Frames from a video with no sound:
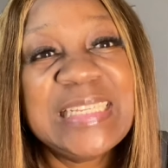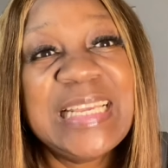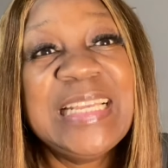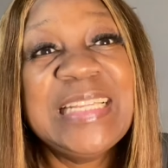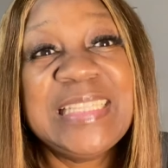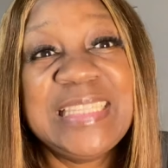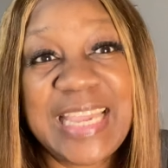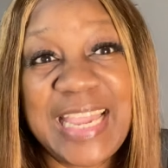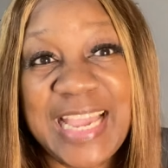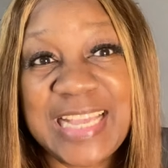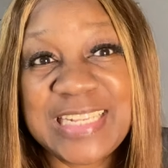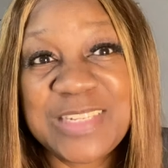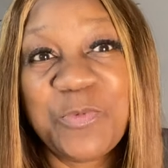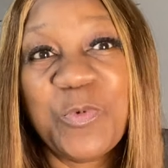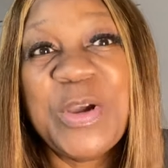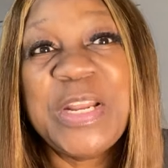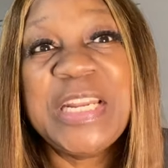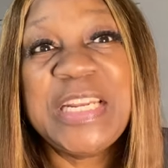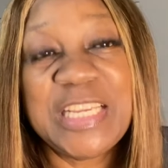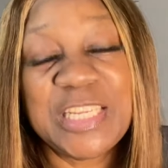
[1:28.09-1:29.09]
is that's
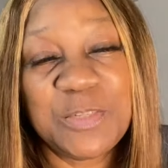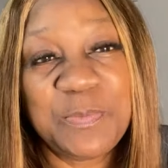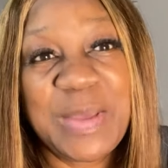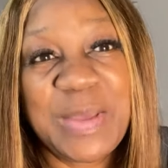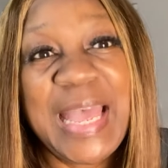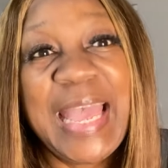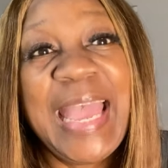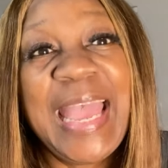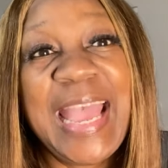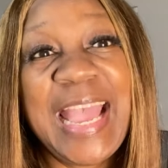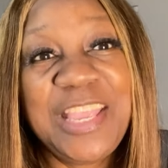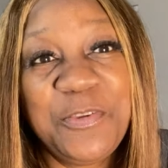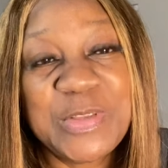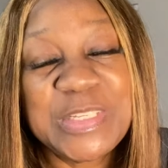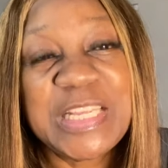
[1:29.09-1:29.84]
what it is behind you.